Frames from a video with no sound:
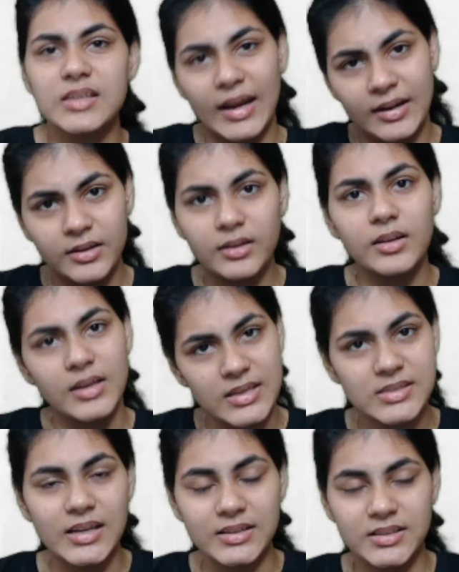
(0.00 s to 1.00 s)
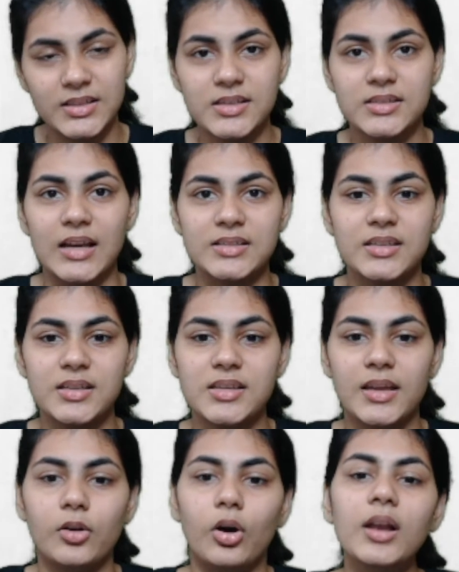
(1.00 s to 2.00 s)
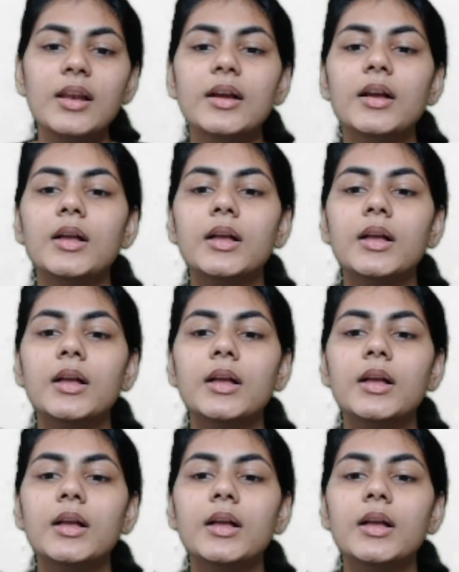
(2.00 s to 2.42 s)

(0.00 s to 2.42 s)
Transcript: and his successors and all,